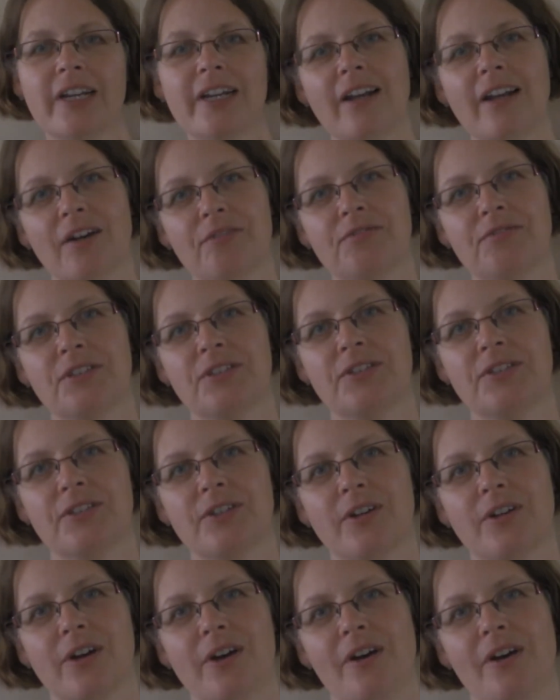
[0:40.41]
loved
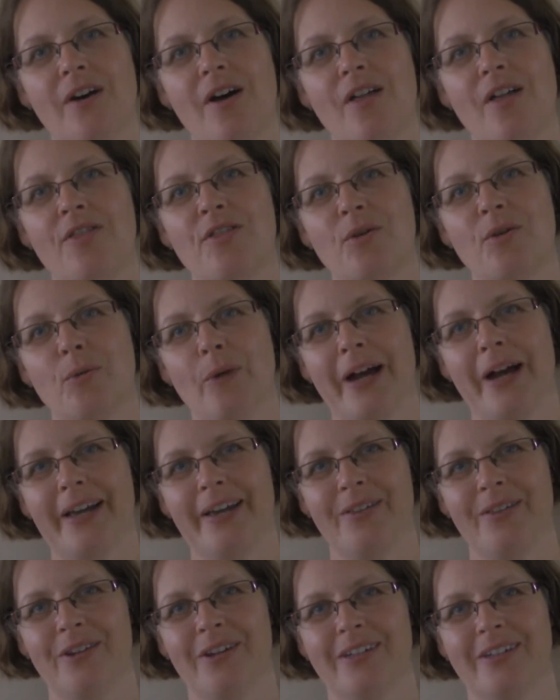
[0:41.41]
the
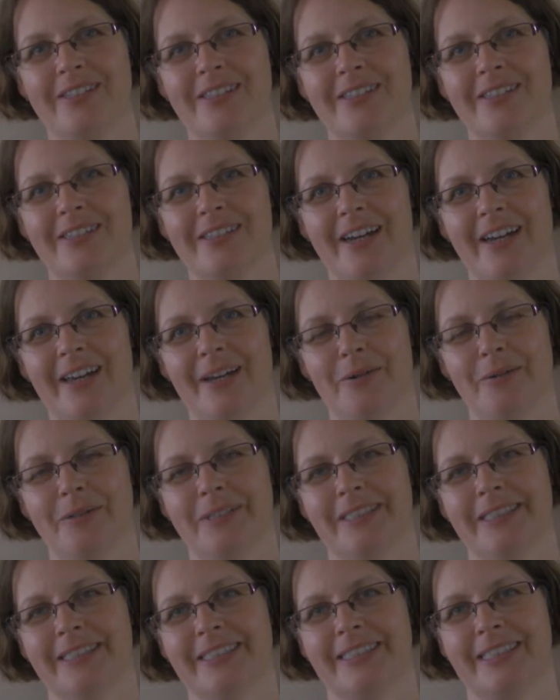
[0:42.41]
way that it
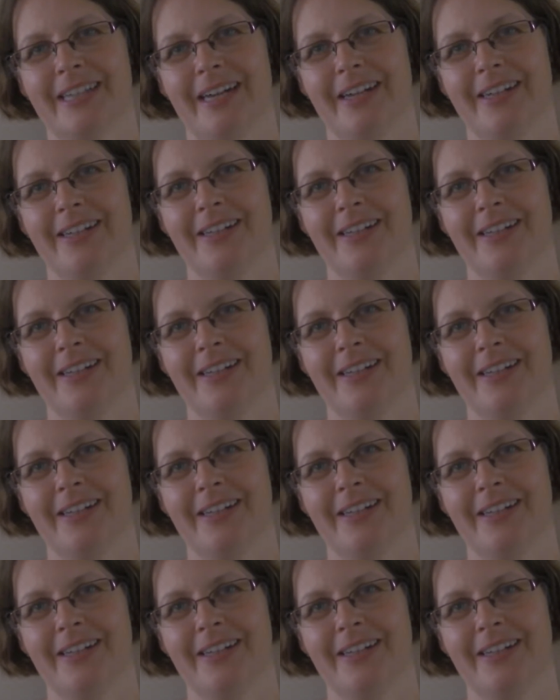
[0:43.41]
was